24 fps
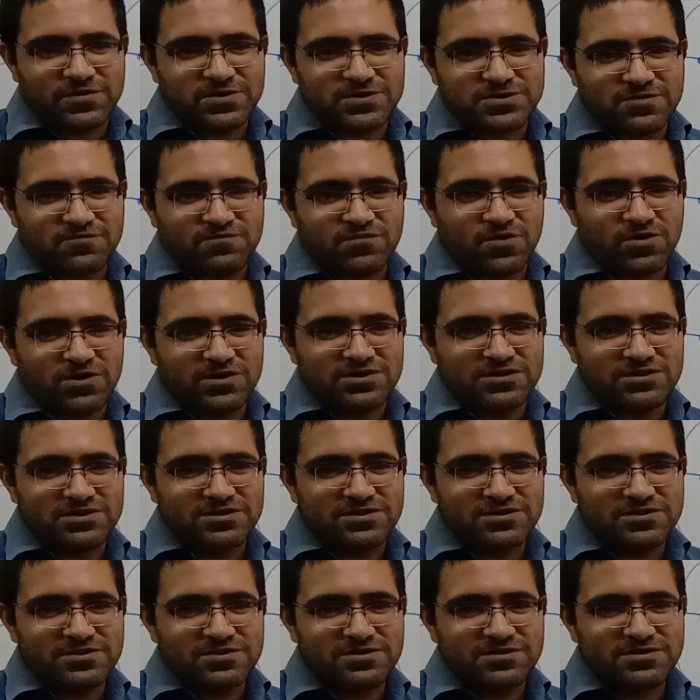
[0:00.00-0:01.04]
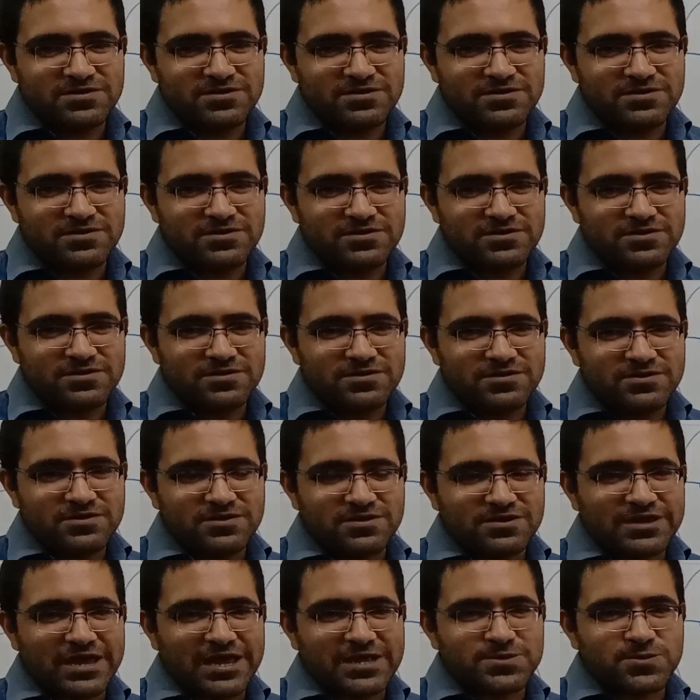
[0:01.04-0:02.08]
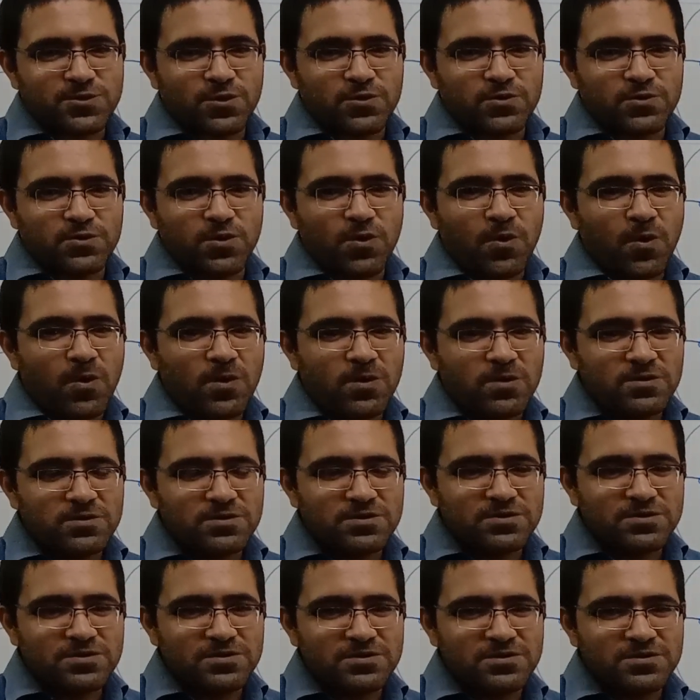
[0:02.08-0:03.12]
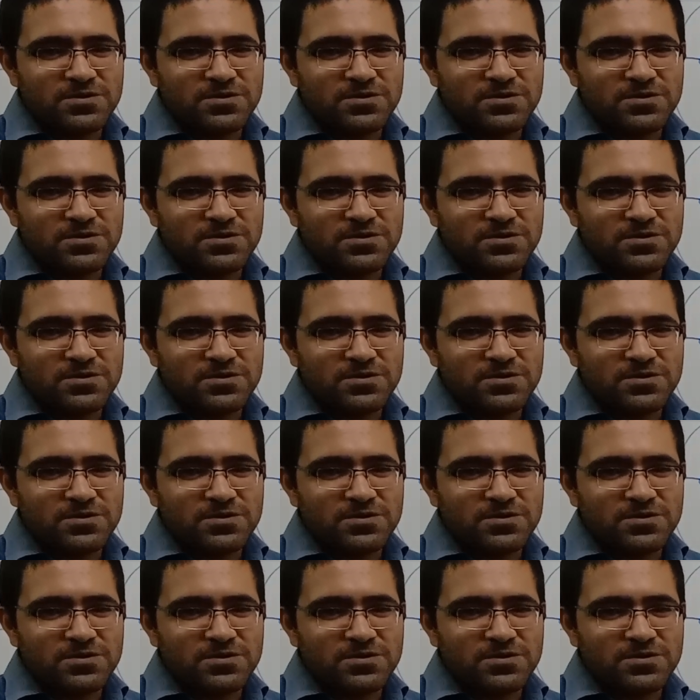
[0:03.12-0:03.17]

first of all? Yes or no?